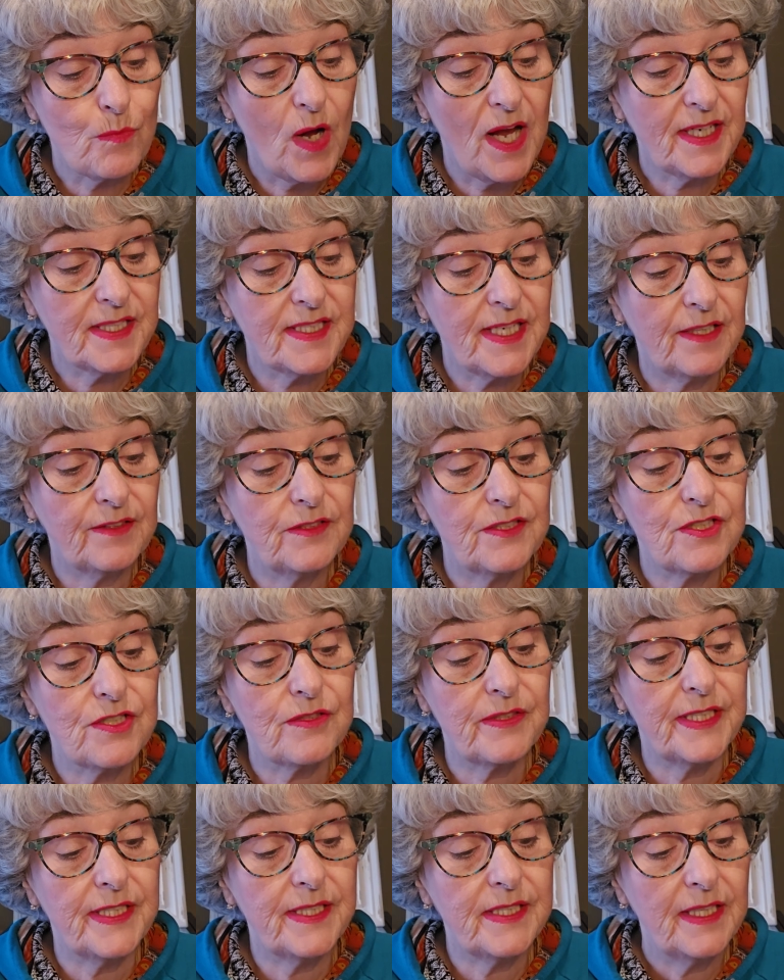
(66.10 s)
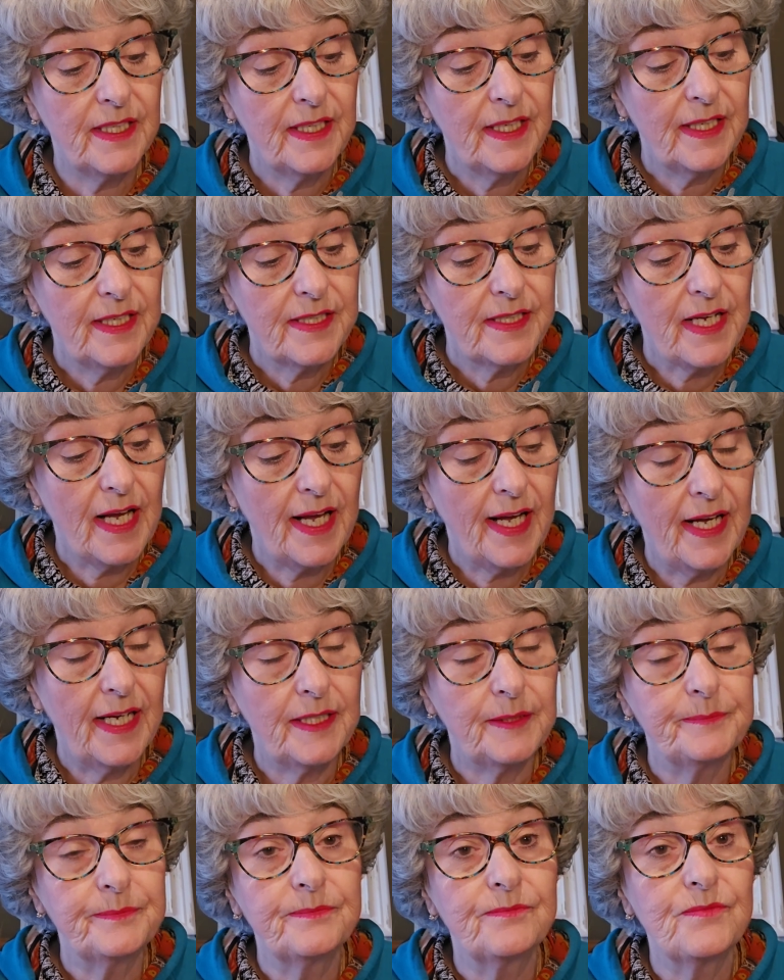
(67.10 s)
walked down the street
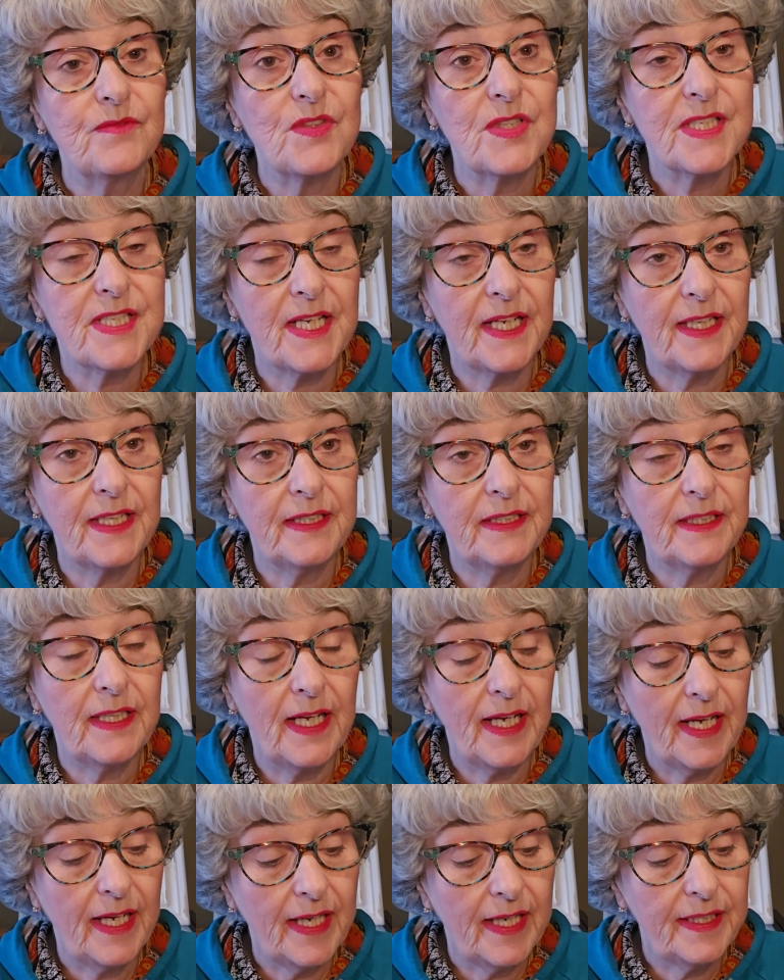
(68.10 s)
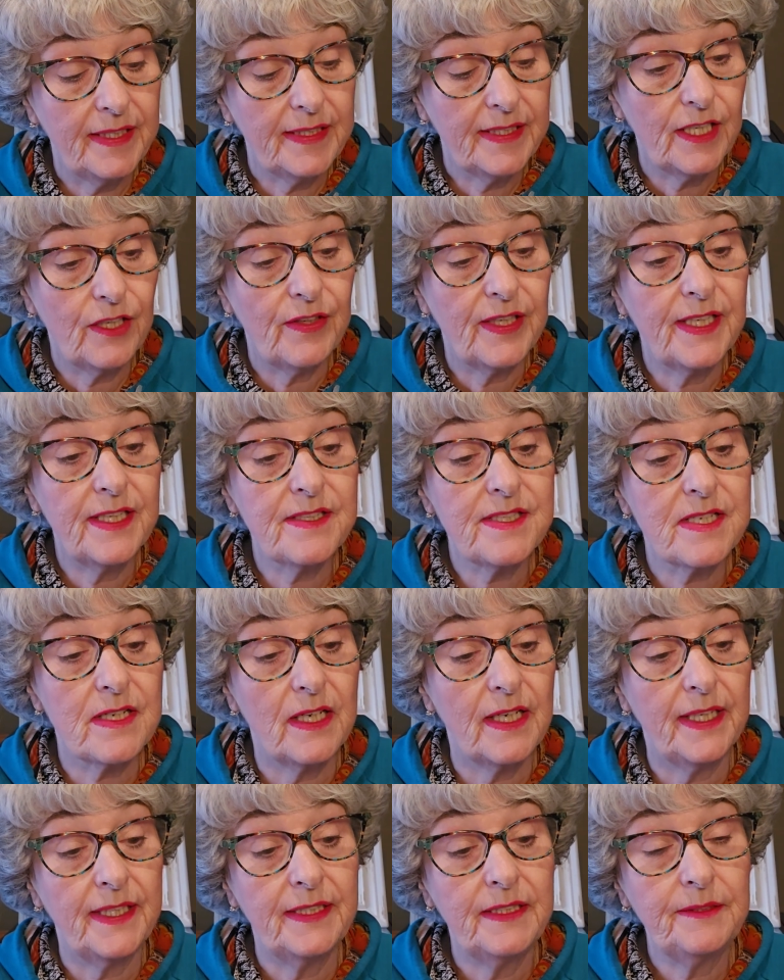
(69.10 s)
singing and carrying a
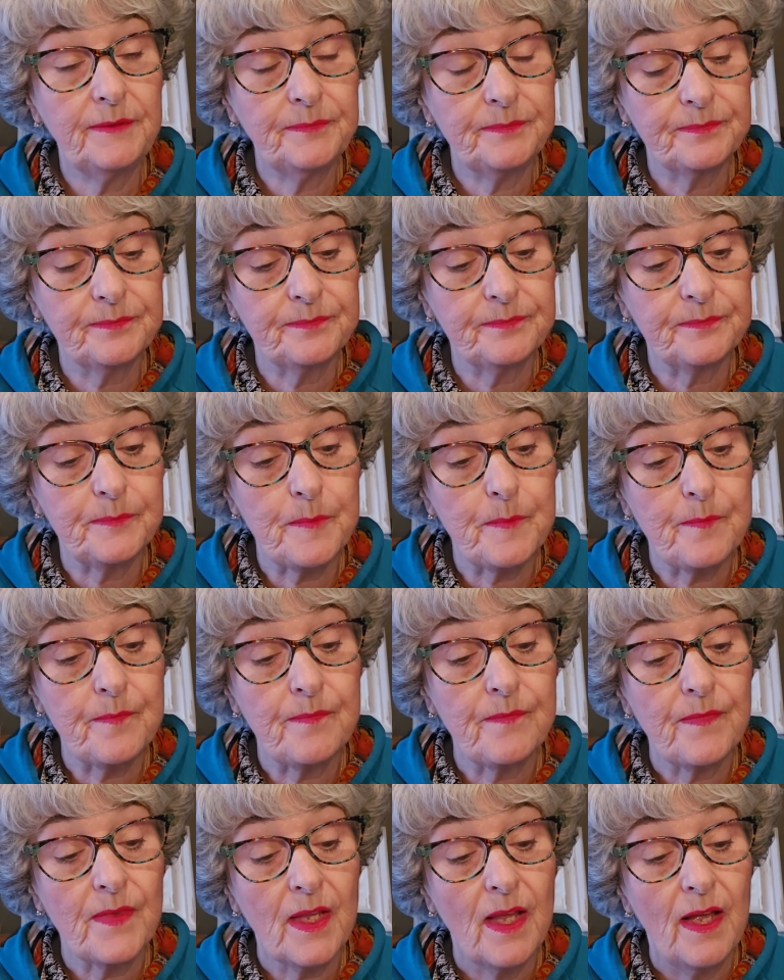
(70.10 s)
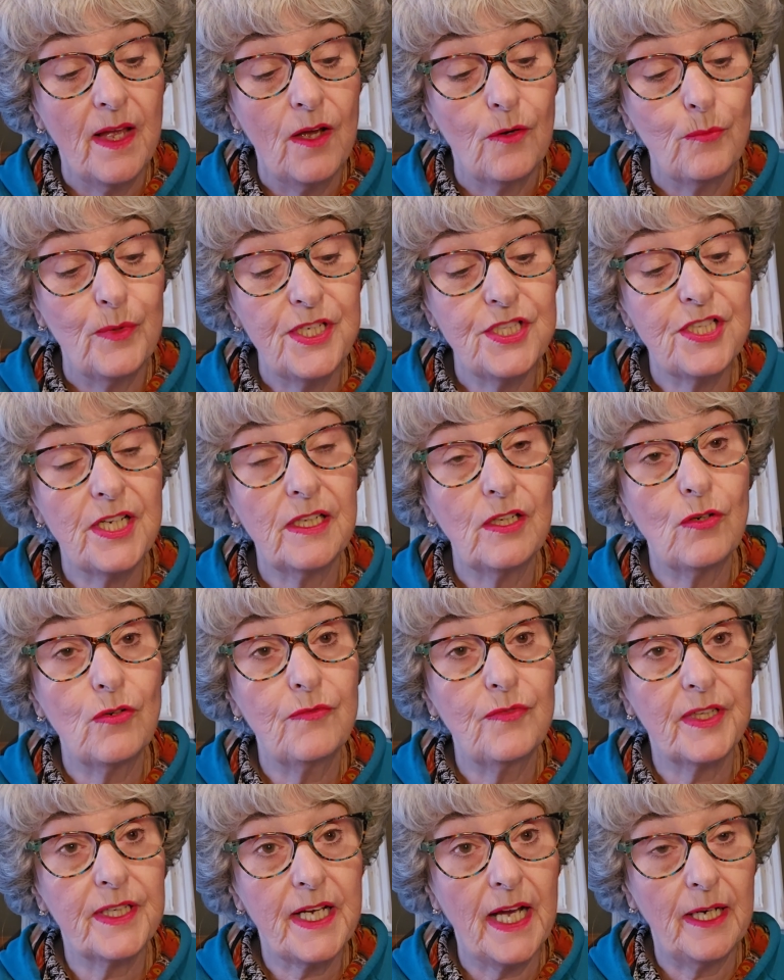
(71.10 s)
sign, "We shall
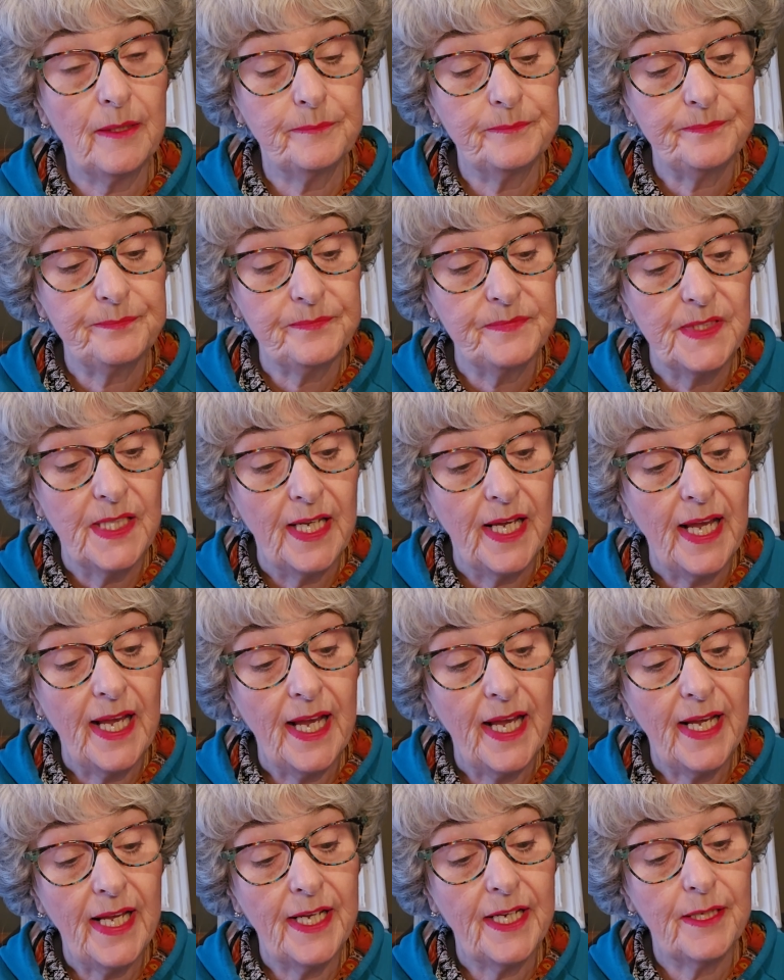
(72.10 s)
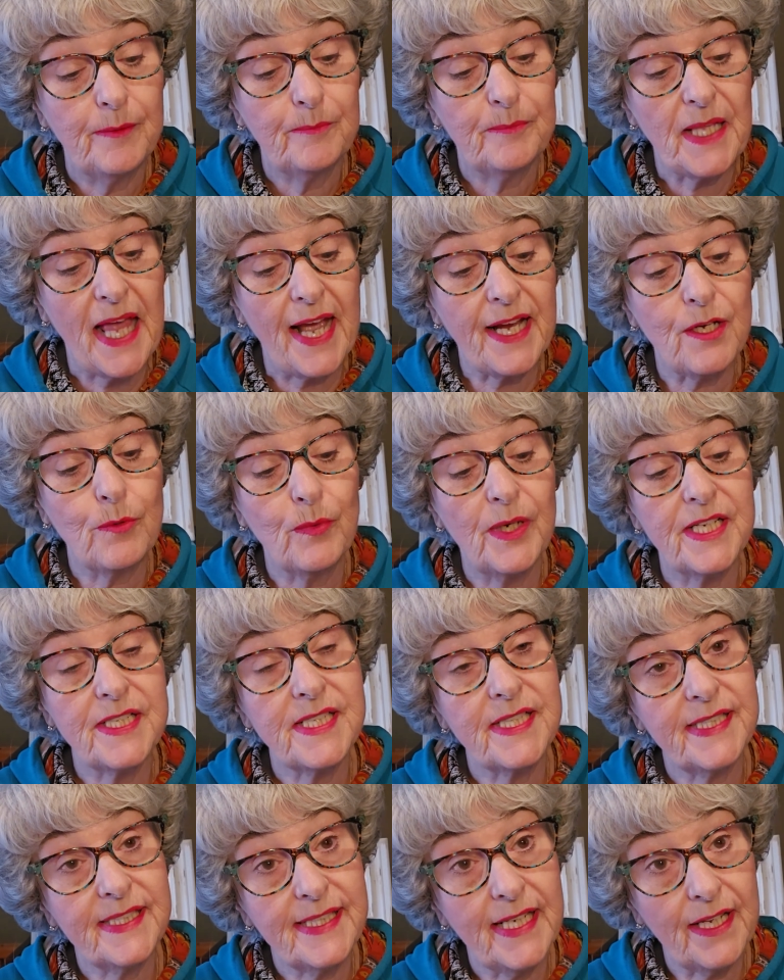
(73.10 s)
overcome," and black and white
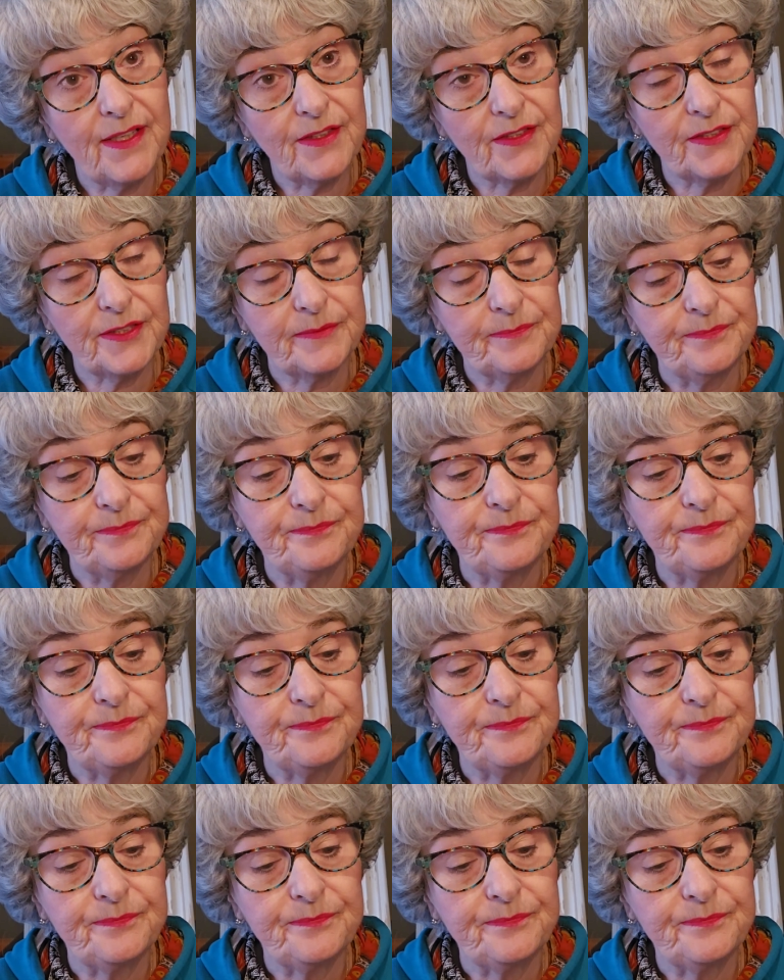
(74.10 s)
together.